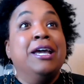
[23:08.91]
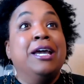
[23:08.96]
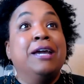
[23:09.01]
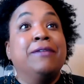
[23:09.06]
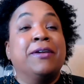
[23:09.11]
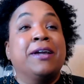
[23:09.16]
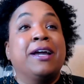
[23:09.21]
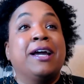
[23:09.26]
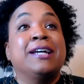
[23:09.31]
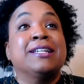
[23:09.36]
if
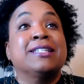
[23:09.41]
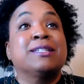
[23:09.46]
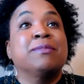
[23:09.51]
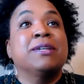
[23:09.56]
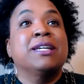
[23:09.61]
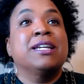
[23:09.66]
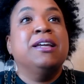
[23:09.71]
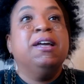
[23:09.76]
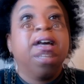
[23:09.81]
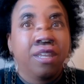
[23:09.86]
you ask
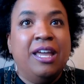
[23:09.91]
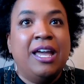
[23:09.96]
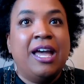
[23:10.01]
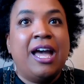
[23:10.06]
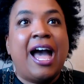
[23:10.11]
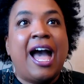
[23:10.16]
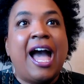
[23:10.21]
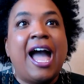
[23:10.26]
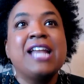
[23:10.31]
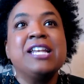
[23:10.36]
me.
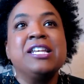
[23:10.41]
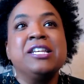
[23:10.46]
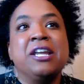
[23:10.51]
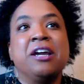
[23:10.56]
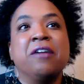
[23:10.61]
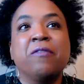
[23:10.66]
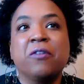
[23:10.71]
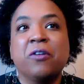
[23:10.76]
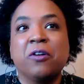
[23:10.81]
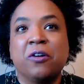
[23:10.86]
I'd
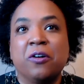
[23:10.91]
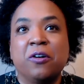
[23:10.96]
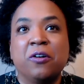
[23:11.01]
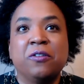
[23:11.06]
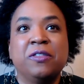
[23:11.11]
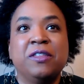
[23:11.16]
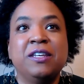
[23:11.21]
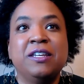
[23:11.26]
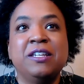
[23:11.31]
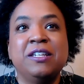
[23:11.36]
never
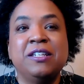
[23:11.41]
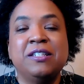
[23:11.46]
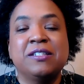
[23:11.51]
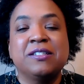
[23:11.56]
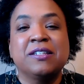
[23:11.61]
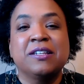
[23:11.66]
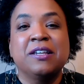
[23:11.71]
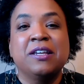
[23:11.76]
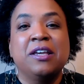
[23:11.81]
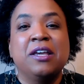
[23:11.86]
heard
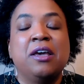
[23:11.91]
this.